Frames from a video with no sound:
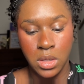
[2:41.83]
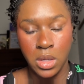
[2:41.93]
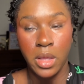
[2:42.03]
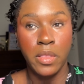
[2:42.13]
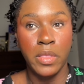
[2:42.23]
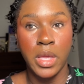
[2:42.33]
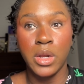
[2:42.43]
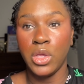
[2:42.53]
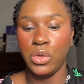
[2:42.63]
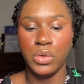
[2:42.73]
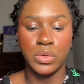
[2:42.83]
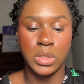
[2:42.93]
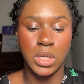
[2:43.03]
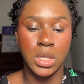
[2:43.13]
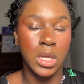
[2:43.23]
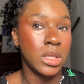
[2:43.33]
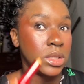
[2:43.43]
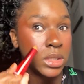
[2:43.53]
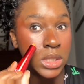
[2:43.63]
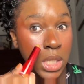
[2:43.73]
And then using the
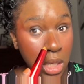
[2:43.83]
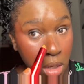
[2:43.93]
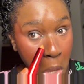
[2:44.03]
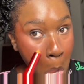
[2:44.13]
stick,